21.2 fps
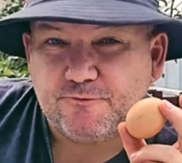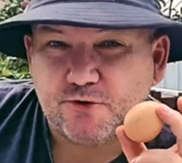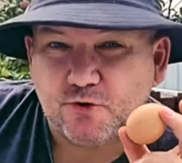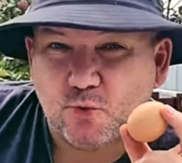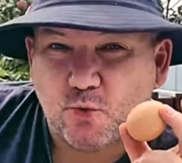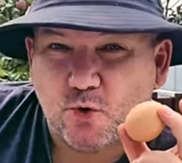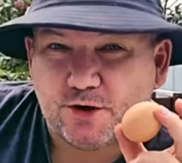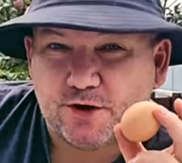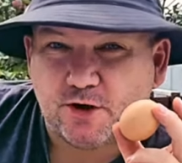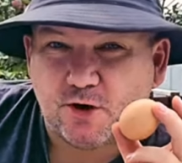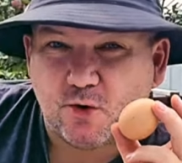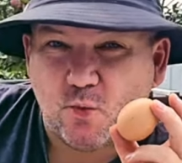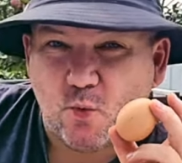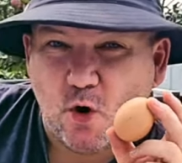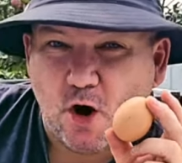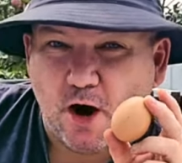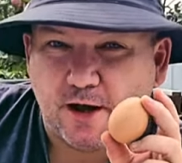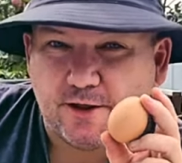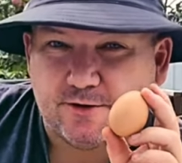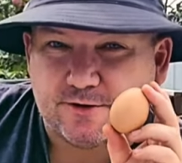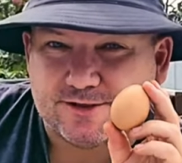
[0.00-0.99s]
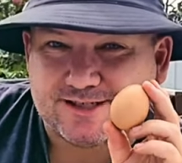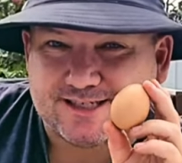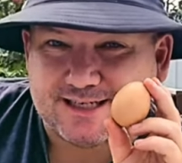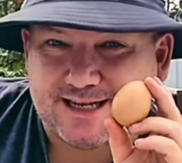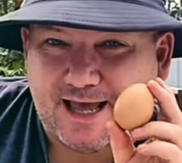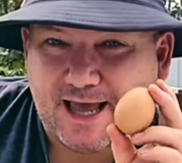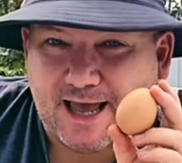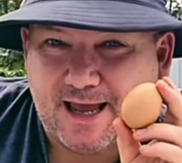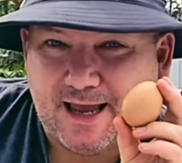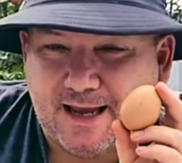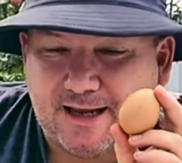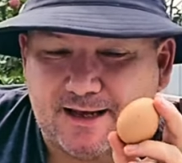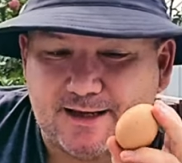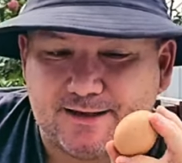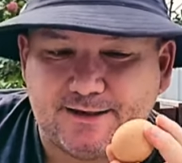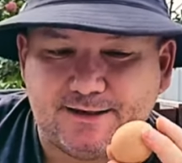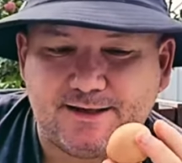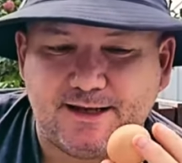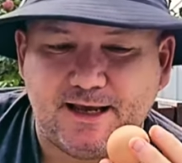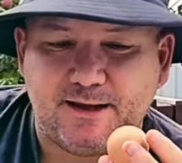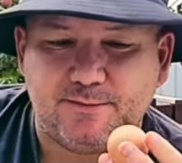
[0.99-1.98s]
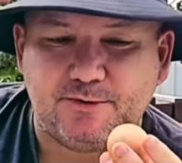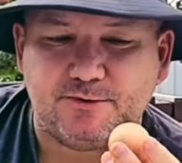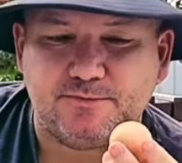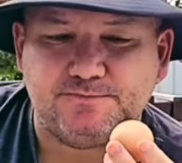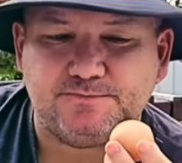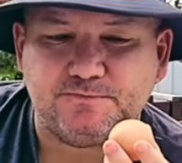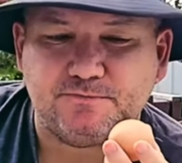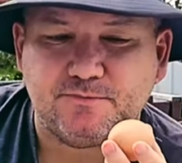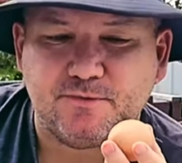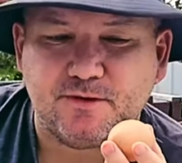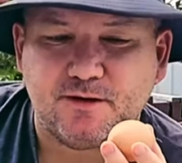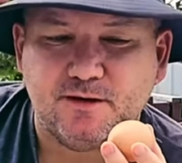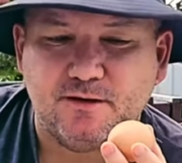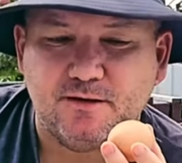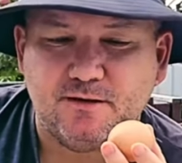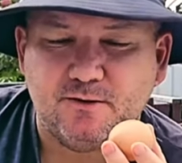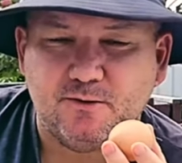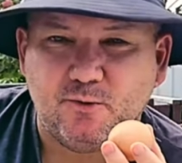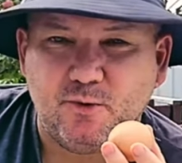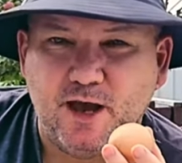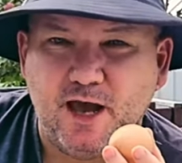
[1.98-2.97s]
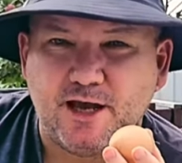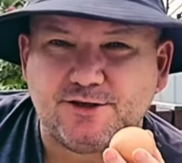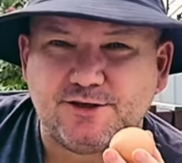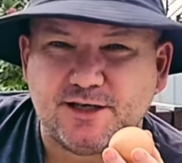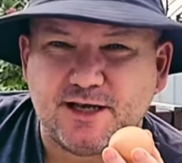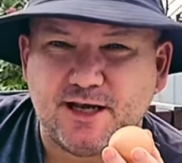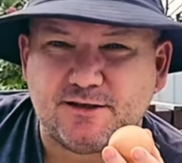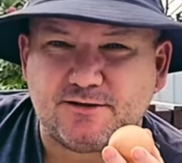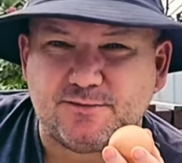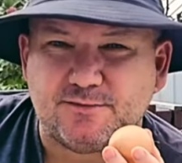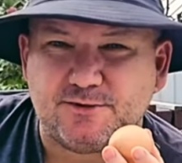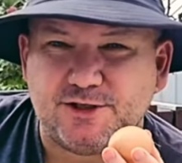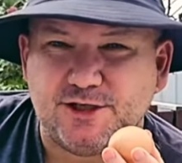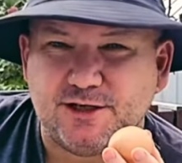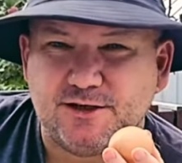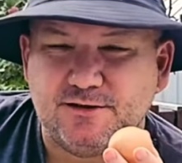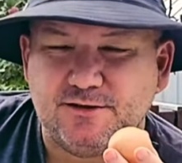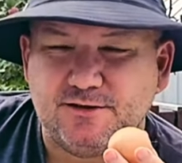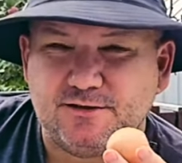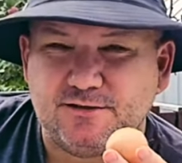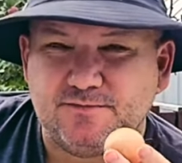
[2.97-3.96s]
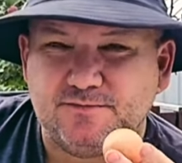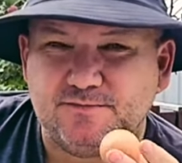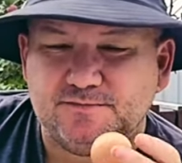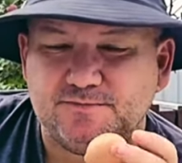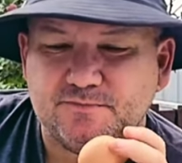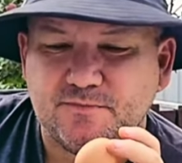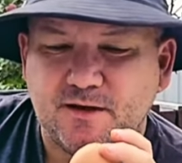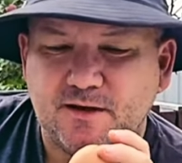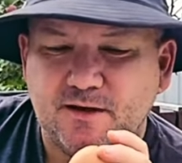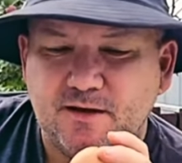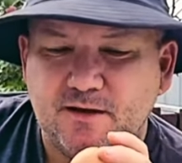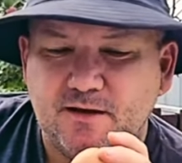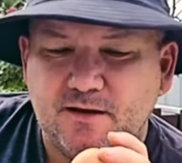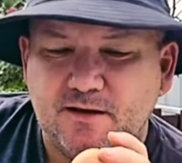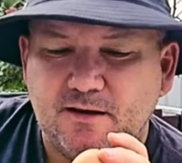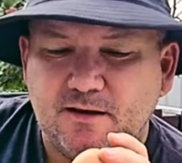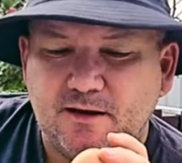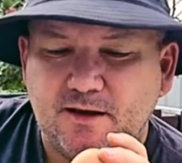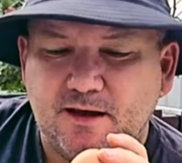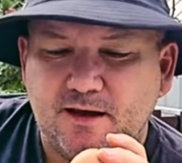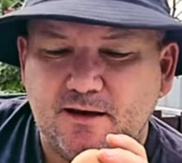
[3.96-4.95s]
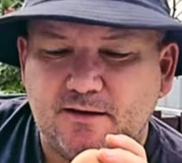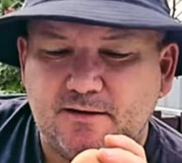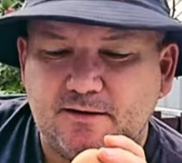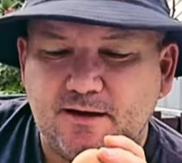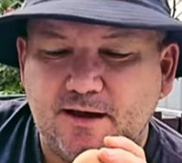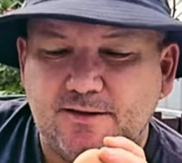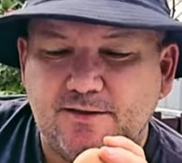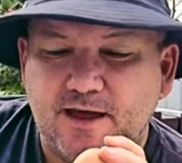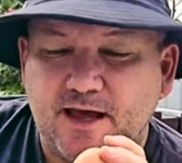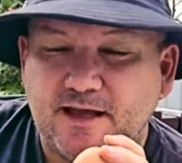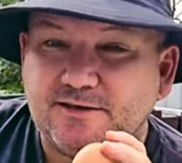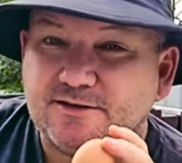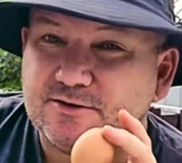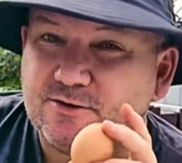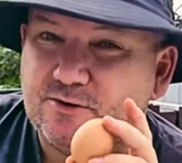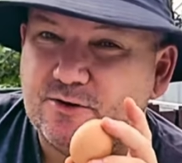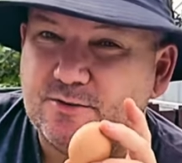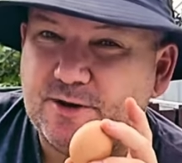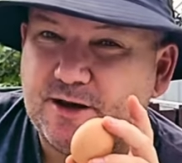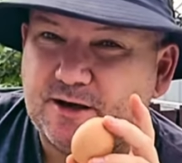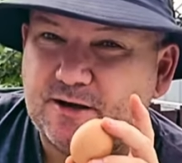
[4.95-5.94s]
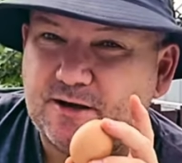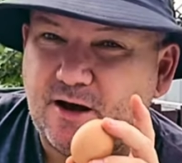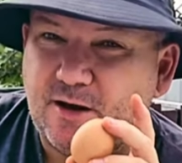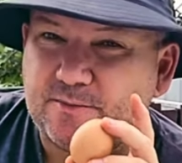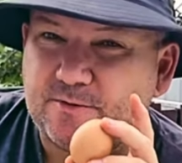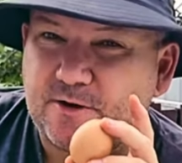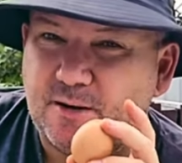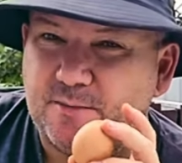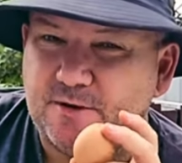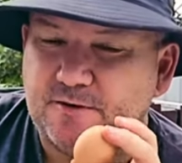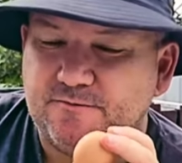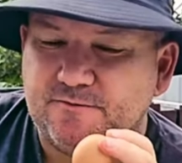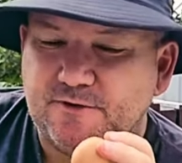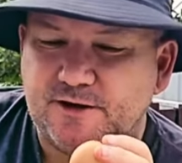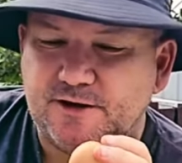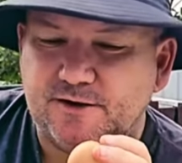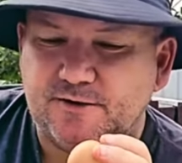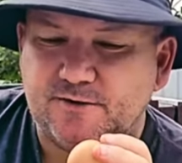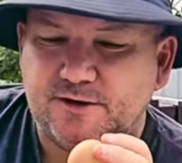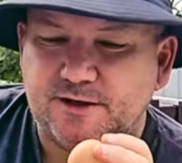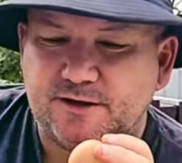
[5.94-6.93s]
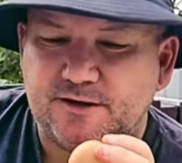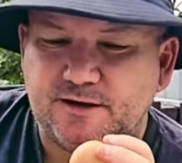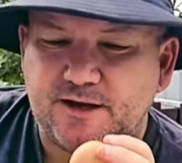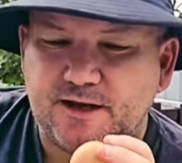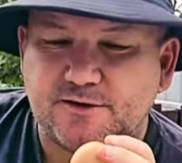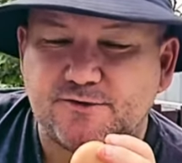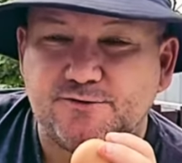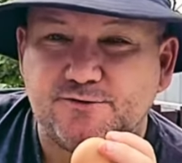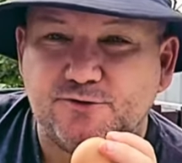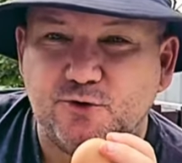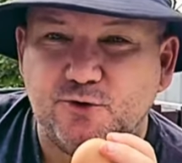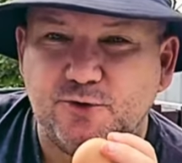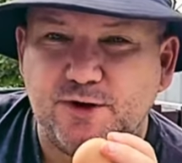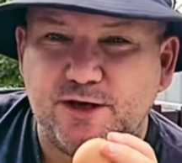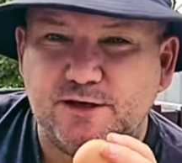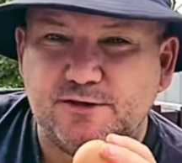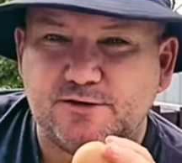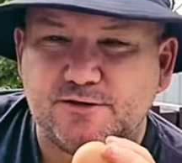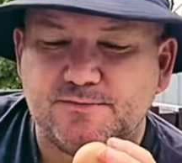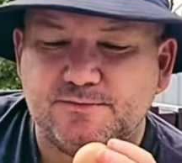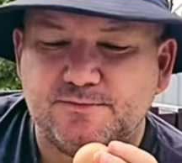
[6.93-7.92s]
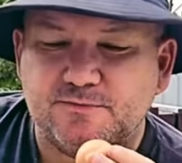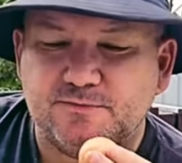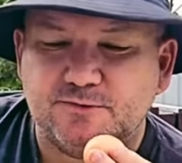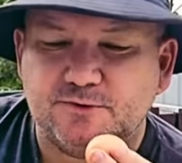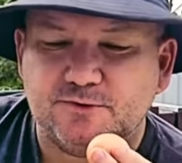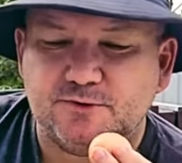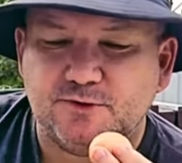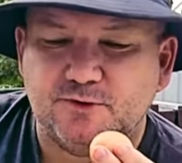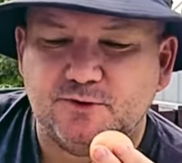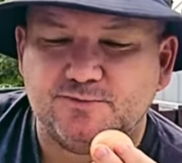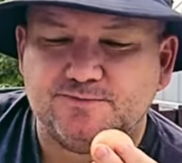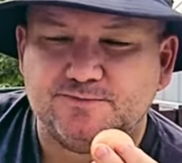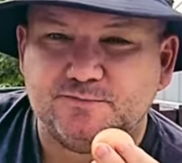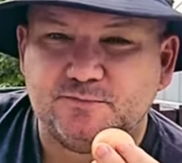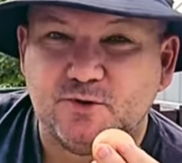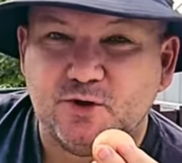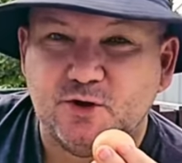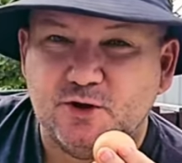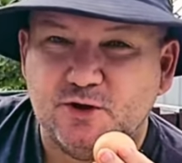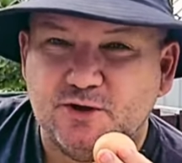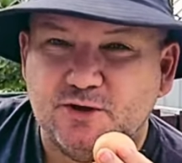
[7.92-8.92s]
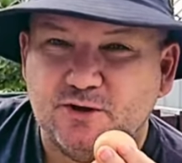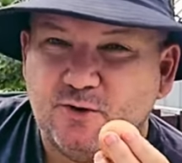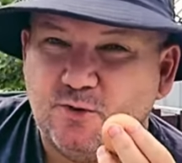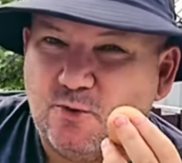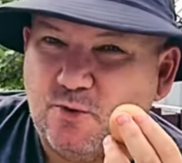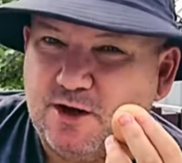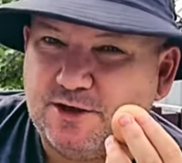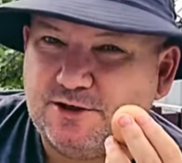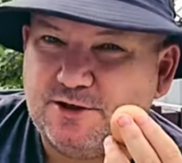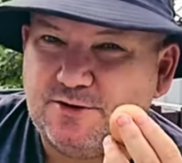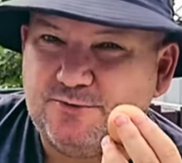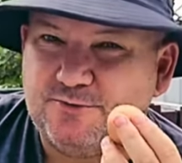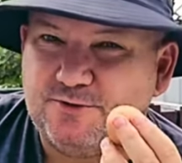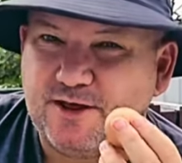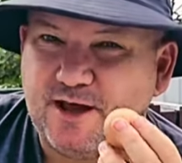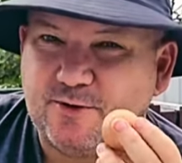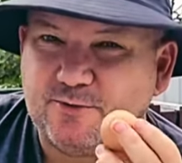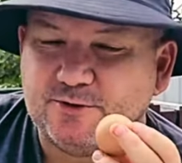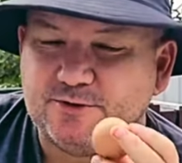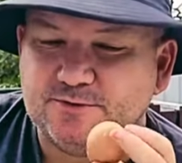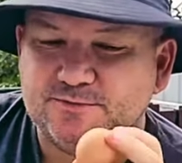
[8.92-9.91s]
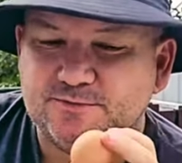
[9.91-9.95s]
Wondering why there's an egg on the table. We actually got some chickens, And that's going to be an upcoming video in the next few weeks. So watch out for that one.